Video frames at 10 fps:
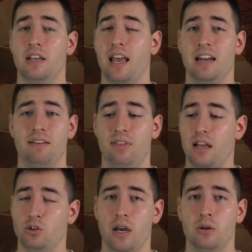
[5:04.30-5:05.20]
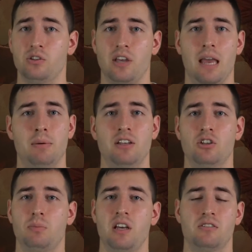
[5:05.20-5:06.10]
again, if they try to escape and
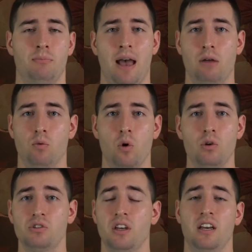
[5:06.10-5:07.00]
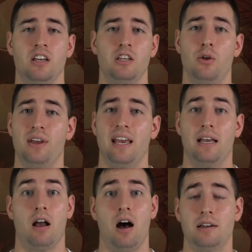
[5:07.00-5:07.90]
just because of bad rolls, you know, they
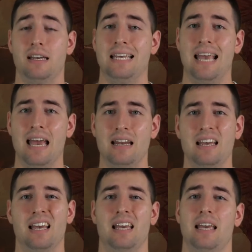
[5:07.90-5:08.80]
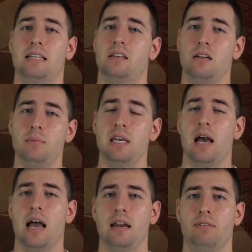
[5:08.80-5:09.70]
get caught again, it's going to be
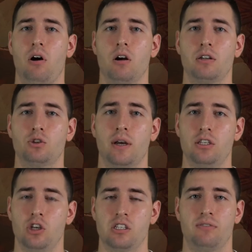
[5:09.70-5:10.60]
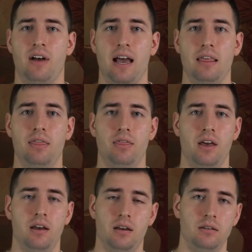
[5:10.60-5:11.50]
kind of hard to try to justify
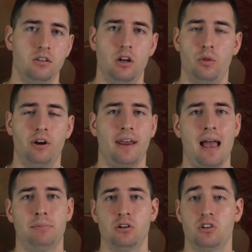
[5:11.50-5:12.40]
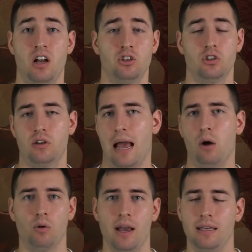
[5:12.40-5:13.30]
the, you know, their captors not just
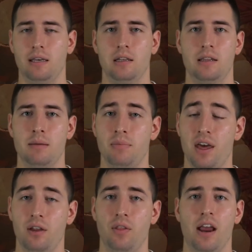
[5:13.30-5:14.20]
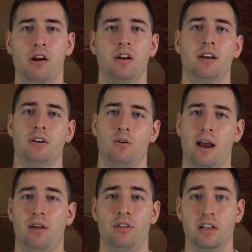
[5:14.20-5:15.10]
outright killing them then and there
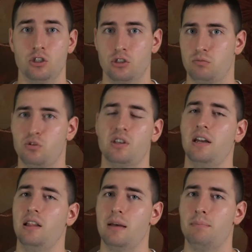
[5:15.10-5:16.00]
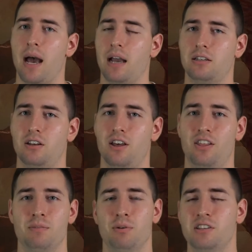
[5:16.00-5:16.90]
rather than just sending them back to
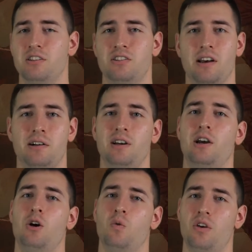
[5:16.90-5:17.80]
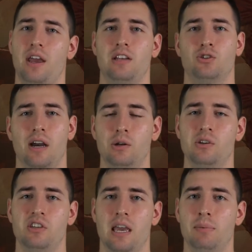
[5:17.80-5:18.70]
the prison cell where they can try to
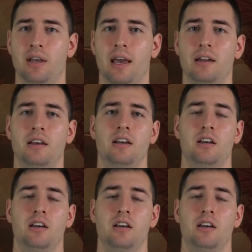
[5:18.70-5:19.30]
escape again.